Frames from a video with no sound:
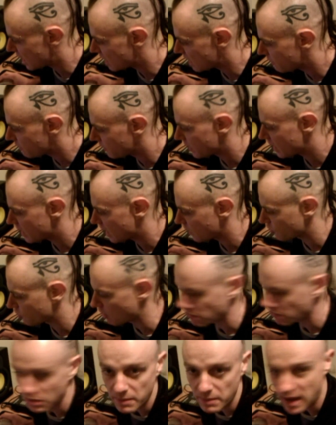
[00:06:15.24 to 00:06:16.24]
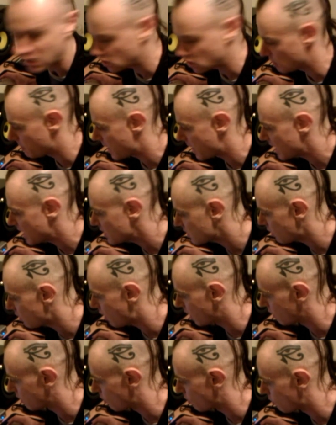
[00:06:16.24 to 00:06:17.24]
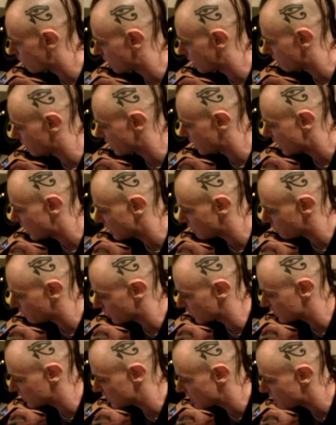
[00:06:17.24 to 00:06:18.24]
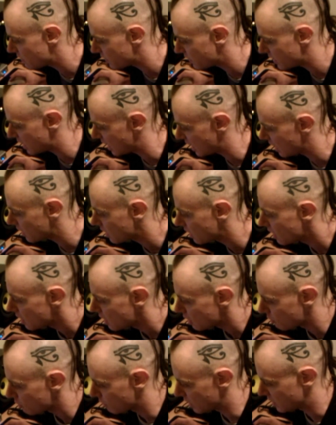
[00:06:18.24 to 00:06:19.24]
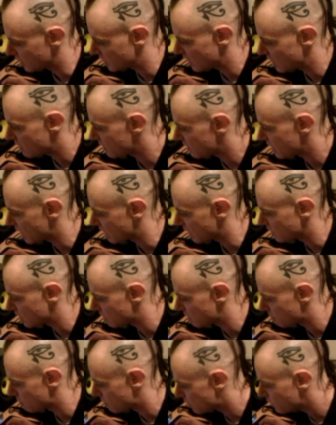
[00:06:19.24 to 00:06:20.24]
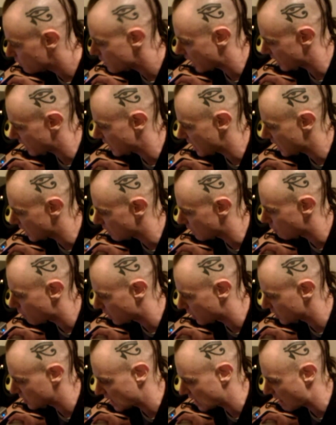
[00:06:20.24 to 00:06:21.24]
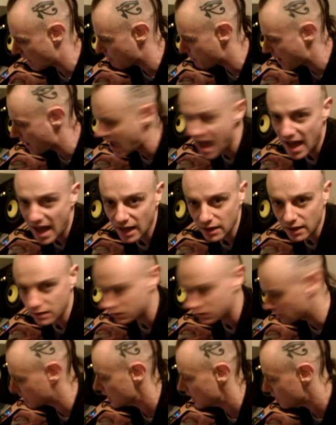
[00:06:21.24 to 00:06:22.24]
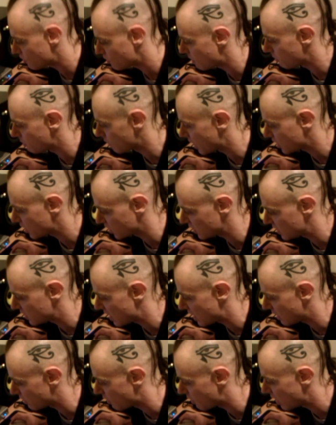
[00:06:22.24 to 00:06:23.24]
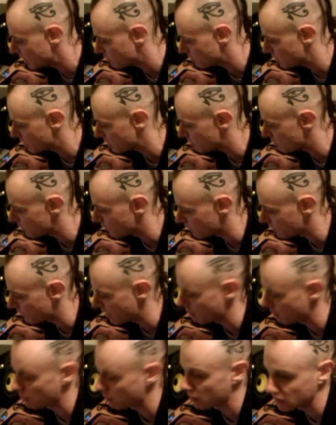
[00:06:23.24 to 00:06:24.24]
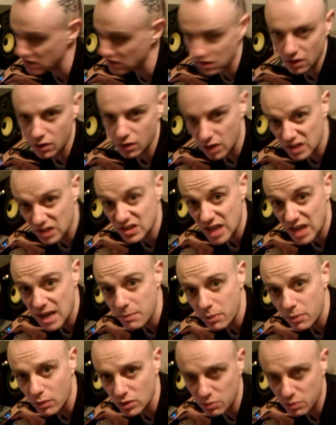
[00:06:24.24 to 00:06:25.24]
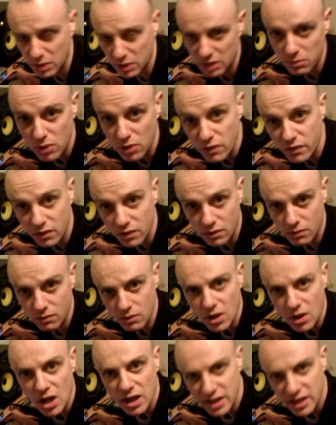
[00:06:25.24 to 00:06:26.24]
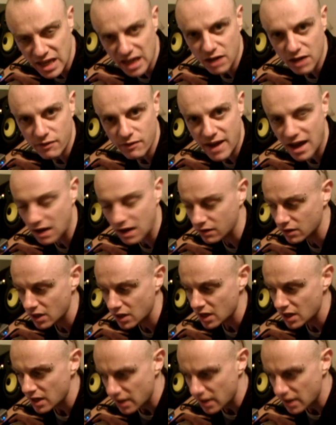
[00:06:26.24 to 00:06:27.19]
key of your kick drum to match your bass line or whatever. Now that you've got a synth kick, with a synth kick, is you can move that key and it won't sound bad. The kick drum will actually sound nice when you move it around, whereas a lot of samples, when you move the kick around